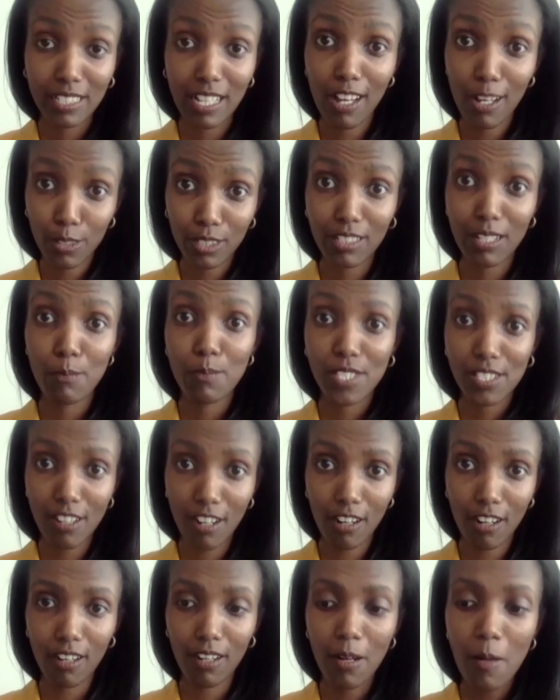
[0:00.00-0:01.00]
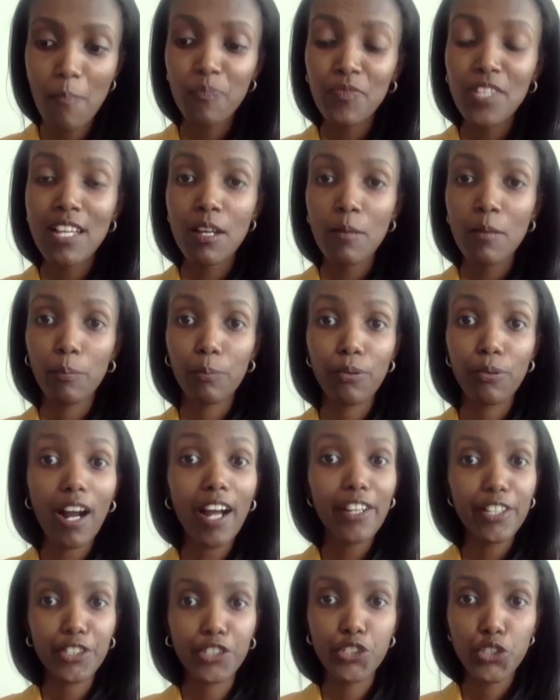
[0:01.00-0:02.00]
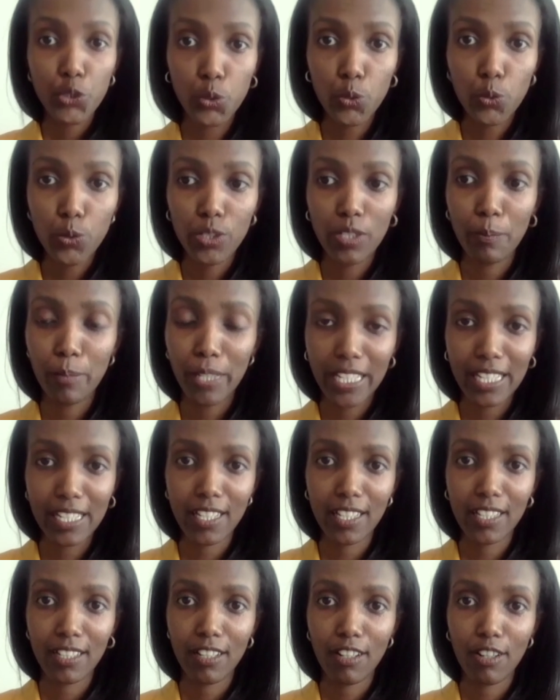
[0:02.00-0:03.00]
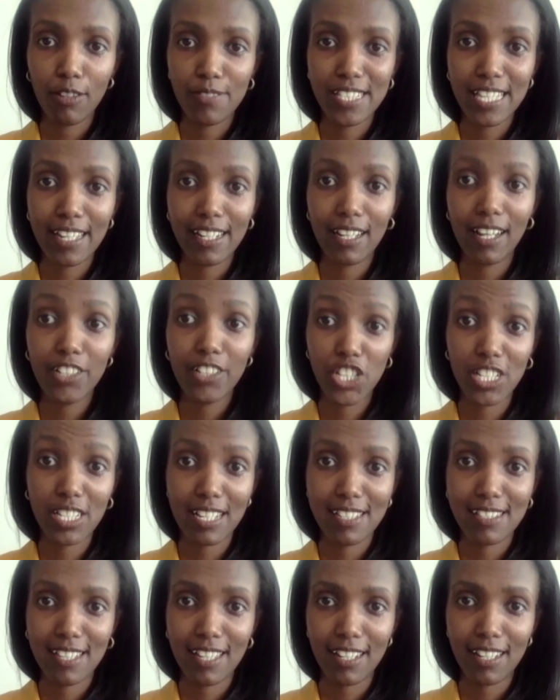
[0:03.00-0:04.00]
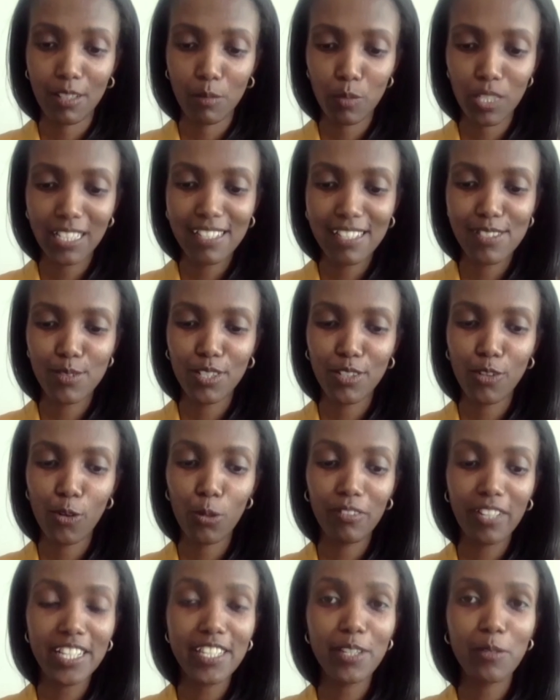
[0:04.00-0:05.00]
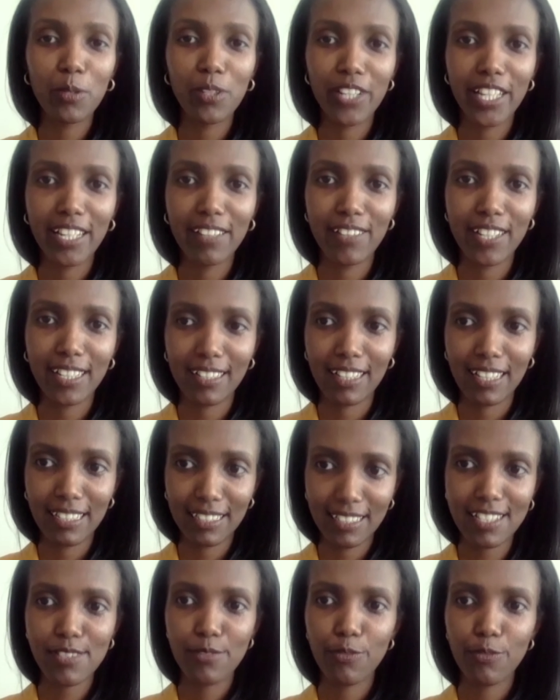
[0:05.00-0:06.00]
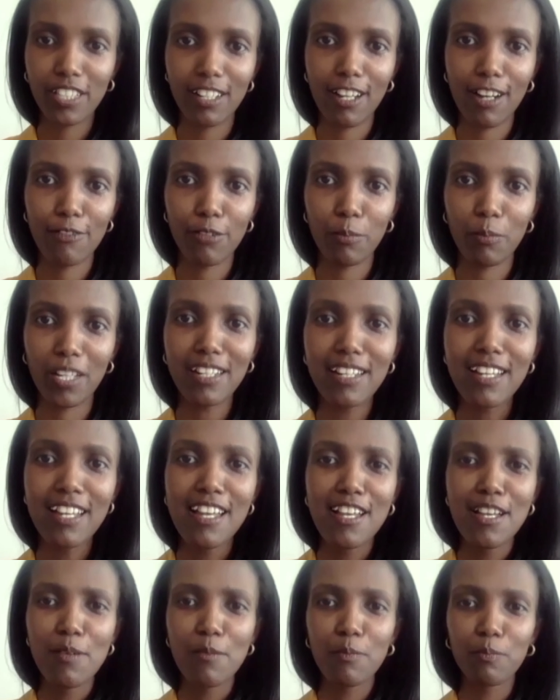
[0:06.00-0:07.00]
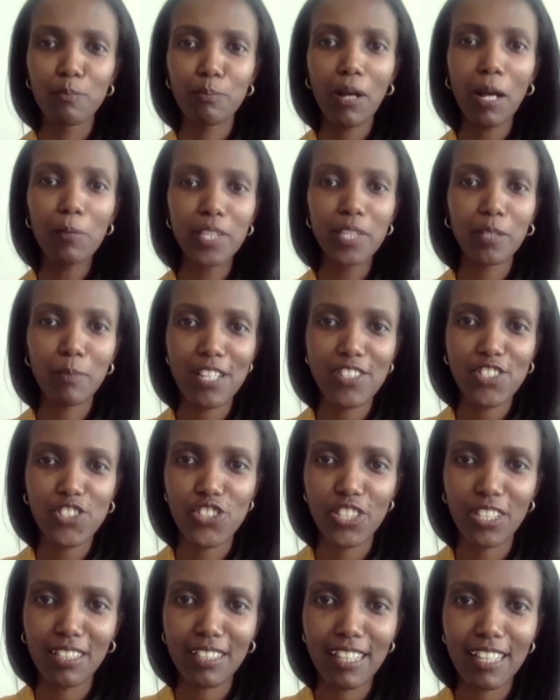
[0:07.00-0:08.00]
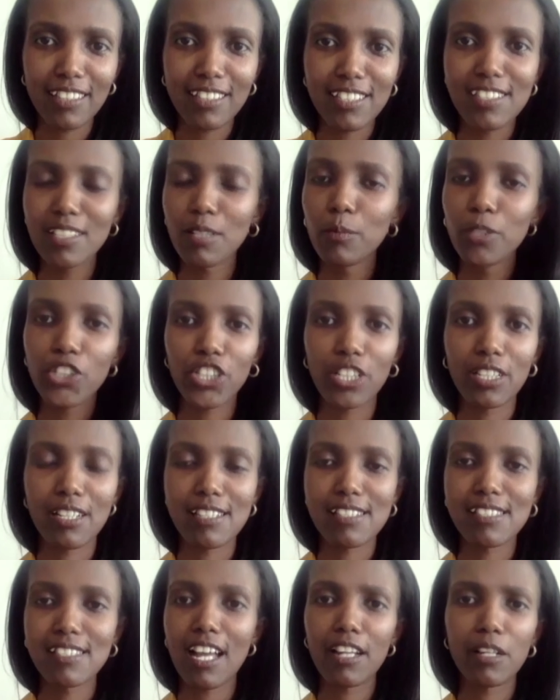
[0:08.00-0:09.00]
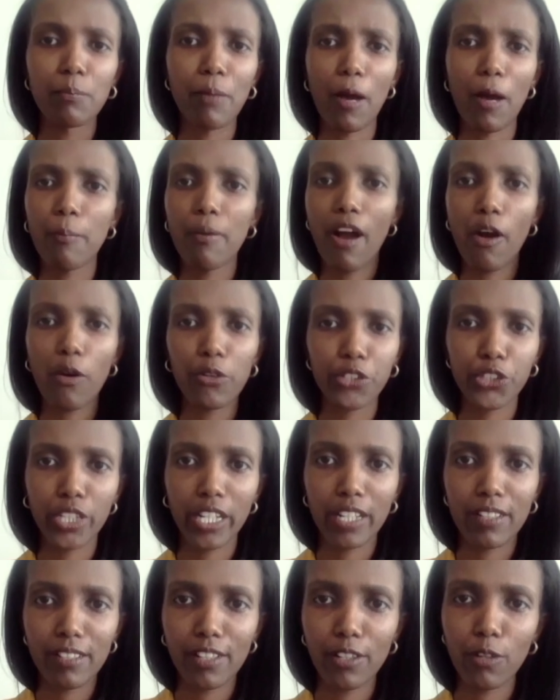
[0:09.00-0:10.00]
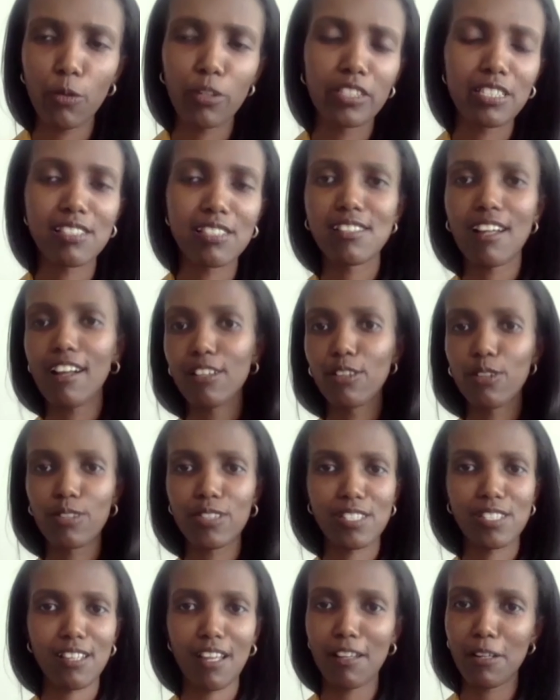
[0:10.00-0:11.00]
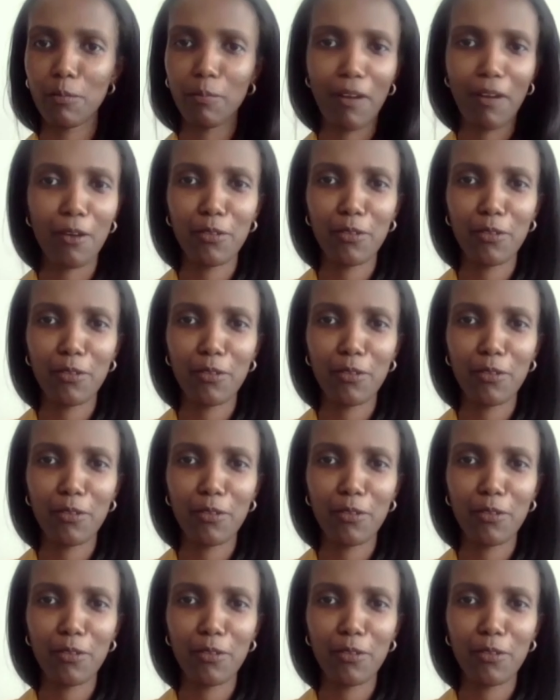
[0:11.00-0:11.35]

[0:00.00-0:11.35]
outcomes are, prior to the beginning of said agenda setting. Because already we're hearing, at least for the government, public messaging that this commission is not about power sharing, or this dialogue is not about